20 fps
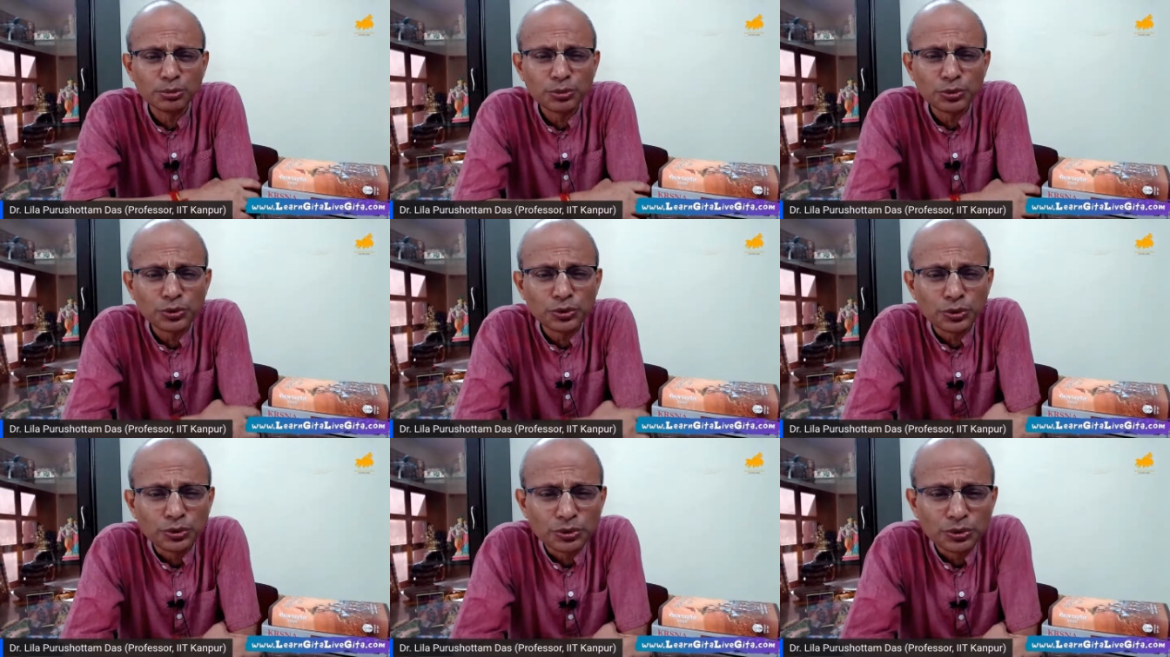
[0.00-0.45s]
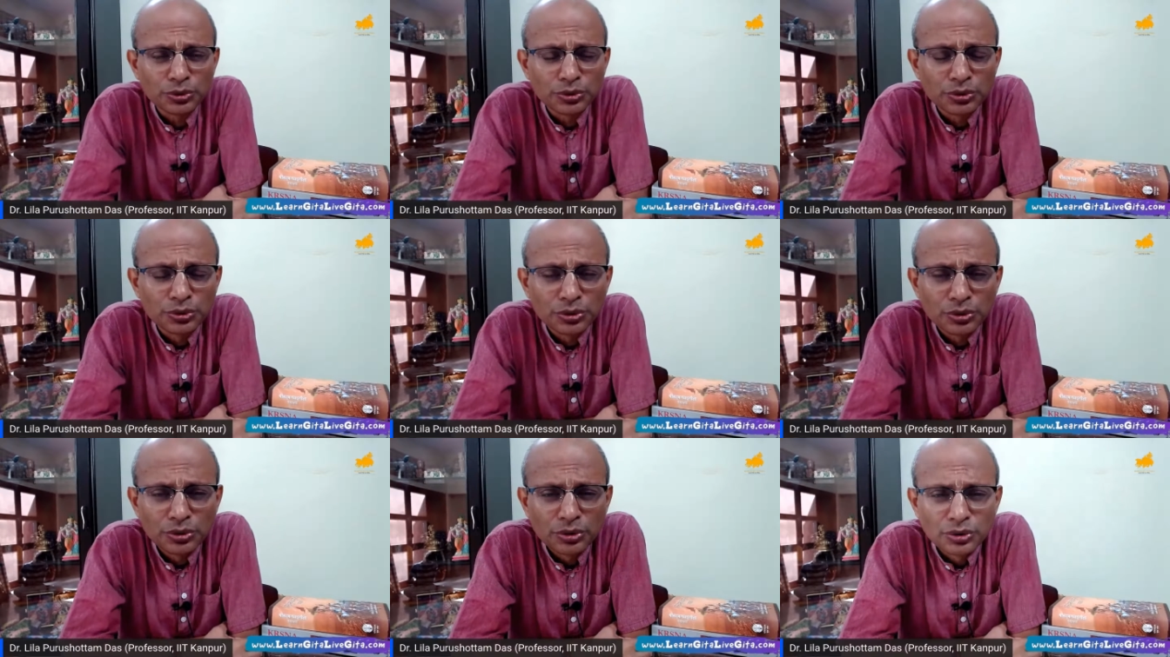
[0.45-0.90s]
Puru,
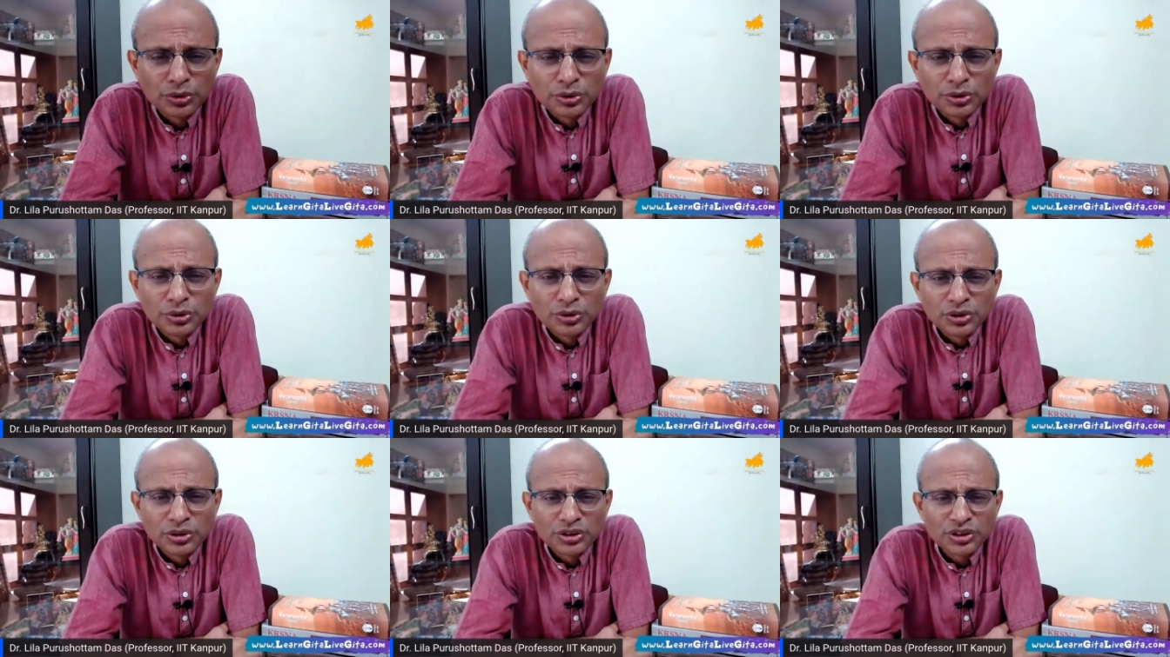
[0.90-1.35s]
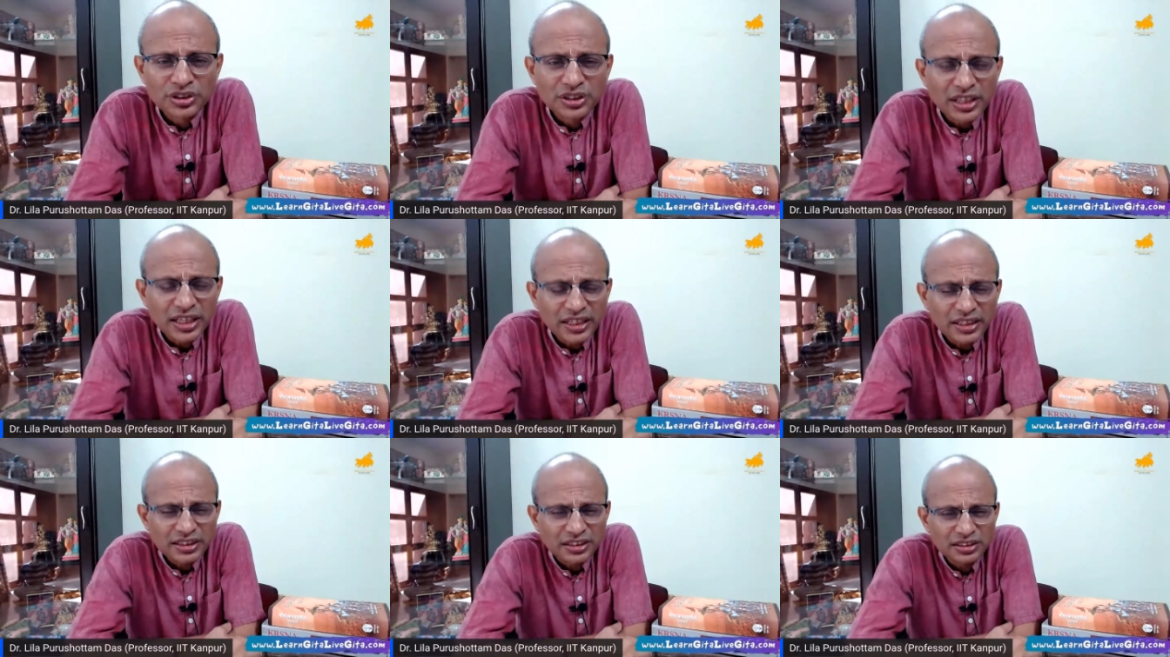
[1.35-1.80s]

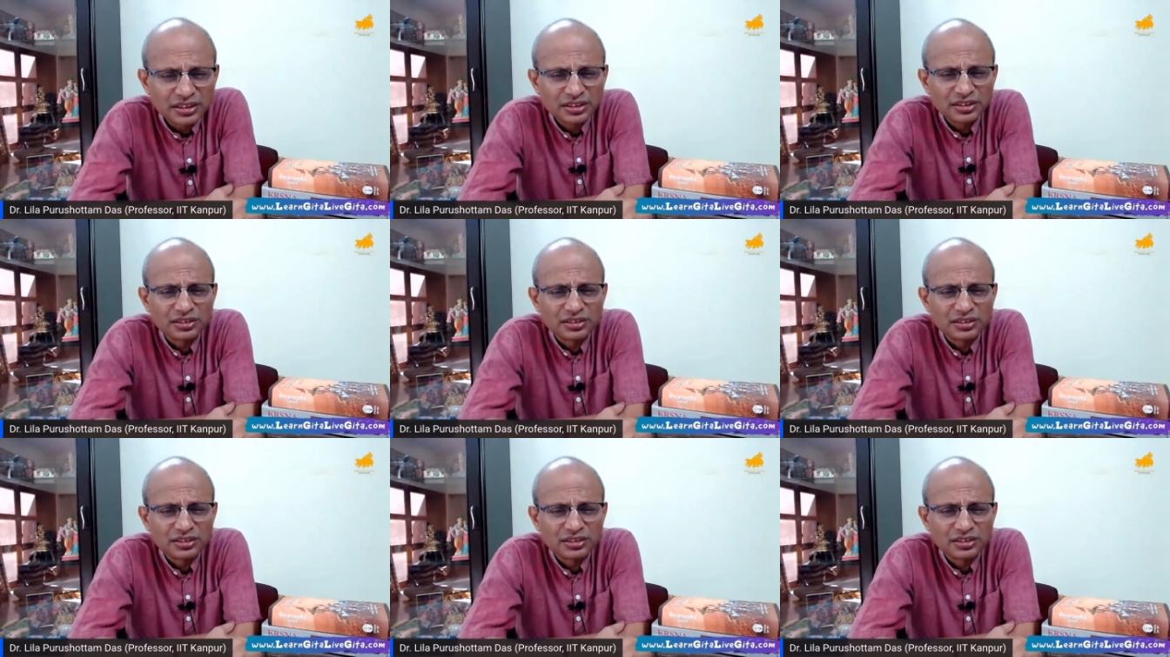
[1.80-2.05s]
said,